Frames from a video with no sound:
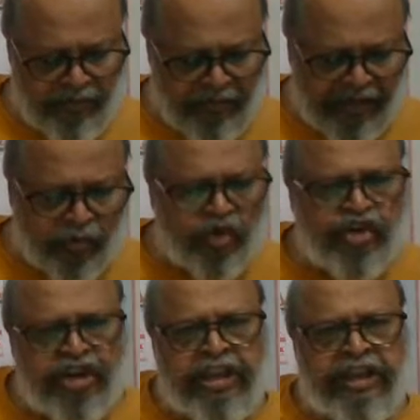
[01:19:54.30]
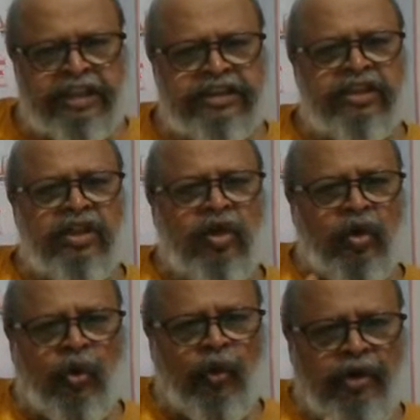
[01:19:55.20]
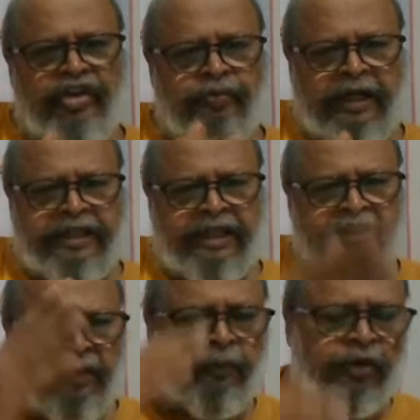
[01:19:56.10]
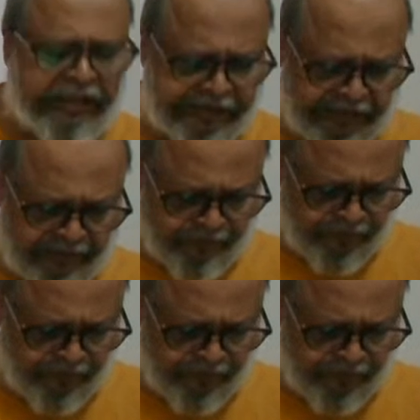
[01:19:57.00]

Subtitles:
My question is who is better in the position?